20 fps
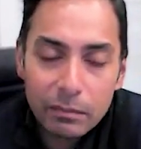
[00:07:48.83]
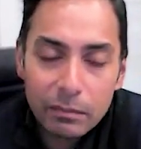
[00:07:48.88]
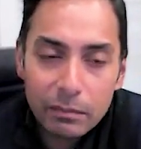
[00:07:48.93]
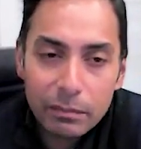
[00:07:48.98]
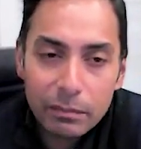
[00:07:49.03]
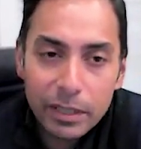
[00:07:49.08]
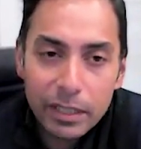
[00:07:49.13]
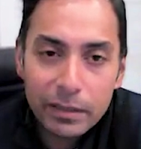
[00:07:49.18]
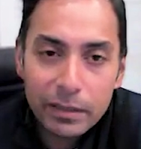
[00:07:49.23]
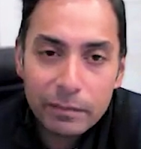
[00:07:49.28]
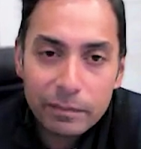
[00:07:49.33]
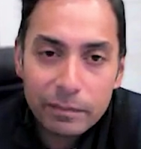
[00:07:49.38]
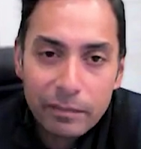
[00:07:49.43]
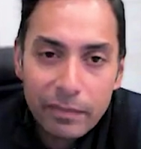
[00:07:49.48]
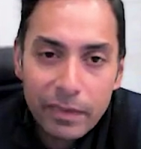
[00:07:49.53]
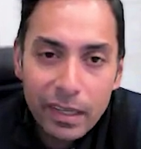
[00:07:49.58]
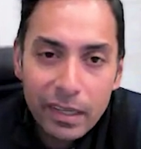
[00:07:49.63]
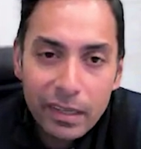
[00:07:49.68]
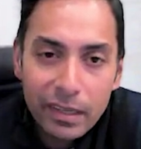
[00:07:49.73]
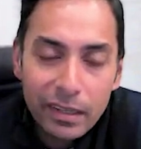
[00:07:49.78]
But
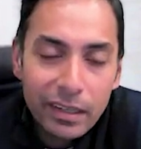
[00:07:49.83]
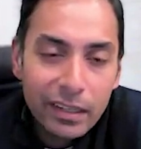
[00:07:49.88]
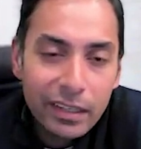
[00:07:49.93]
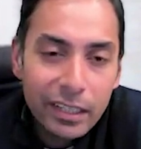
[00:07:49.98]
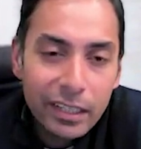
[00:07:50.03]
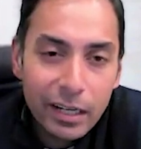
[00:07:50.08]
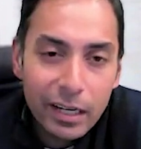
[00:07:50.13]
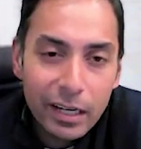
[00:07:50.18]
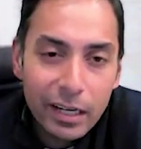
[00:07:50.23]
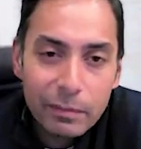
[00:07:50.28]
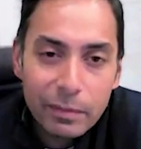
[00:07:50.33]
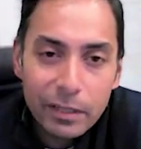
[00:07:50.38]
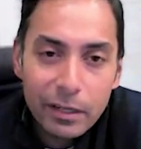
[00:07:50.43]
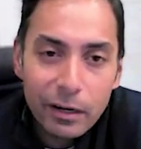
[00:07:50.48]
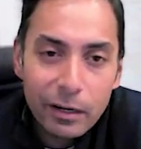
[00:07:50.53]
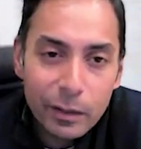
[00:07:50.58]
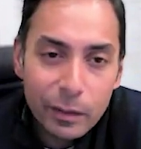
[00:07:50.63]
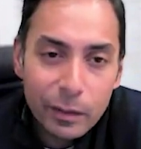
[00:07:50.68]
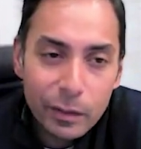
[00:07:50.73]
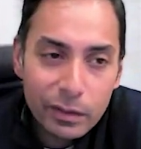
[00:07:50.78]
I've been
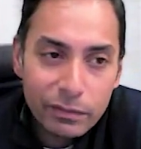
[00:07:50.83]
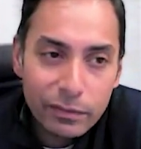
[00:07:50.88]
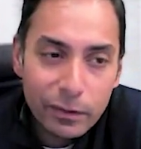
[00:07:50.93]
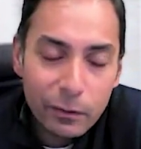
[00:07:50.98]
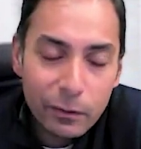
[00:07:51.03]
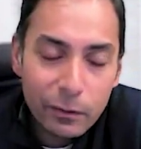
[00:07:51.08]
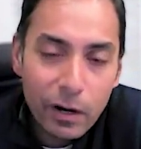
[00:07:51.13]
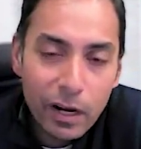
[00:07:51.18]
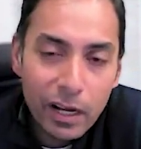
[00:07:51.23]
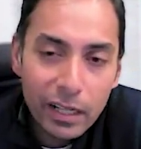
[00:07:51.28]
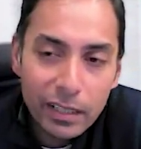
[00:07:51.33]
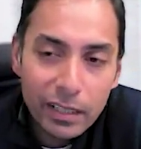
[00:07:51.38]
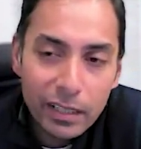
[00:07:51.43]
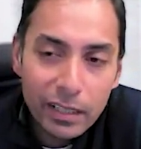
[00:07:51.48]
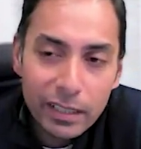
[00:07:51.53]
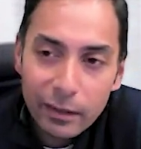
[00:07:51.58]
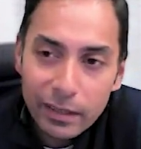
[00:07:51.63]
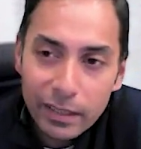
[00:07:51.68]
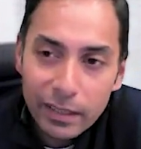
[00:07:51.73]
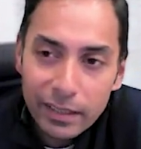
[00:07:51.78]
arguing for a while
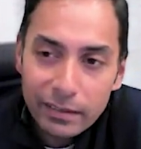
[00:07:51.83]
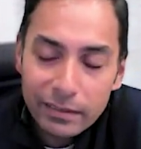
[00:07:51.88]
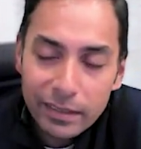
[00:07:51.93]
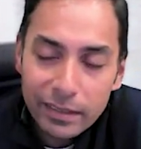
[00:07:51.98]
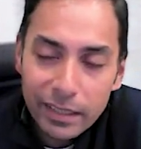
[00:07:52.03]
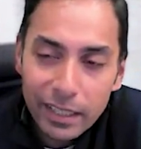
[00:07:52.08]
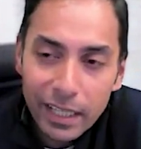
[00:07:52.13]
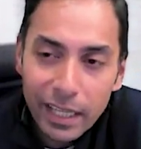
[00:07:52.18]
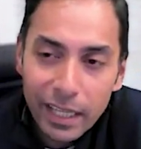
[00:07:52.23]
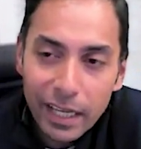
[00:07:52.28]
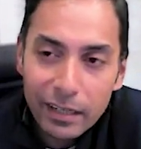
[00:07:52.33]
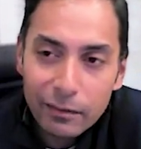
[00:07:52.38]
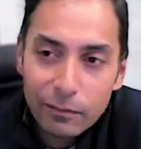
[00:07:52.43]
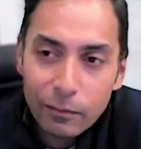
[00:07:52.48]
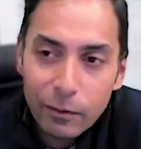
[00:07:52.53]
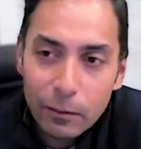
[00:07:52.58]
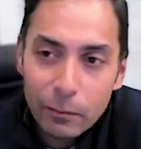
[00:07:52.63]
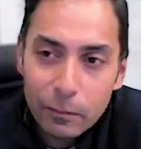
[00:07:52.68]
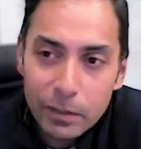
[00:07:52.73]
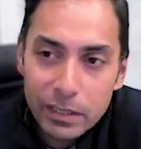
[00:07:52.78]
now that a lot
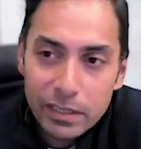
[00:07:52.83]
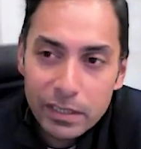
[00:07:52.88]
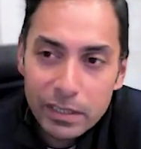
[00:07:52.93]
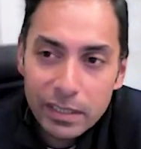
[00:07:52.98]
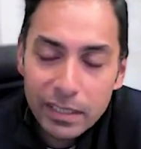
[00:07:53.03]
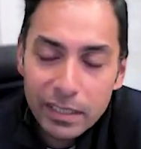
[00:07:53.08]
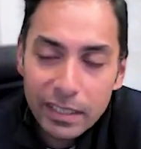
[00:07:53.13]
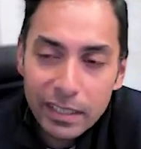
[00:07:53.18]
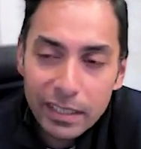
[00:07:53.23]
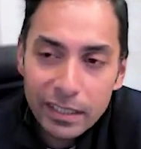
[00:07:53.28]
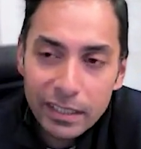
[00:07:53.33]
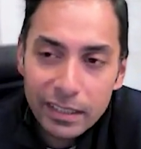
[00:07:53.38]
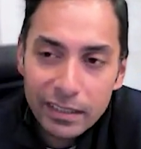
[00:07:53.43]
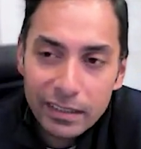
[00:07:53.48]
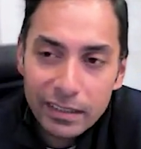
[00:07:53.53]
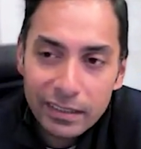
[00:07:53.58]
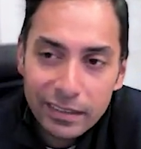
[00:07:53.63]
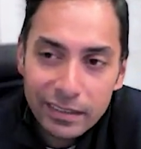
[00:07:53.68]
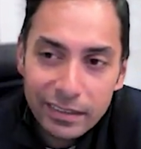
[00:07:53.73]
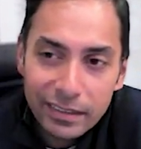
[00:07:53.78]
of what we're
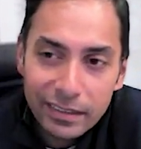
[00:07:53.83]
seeing,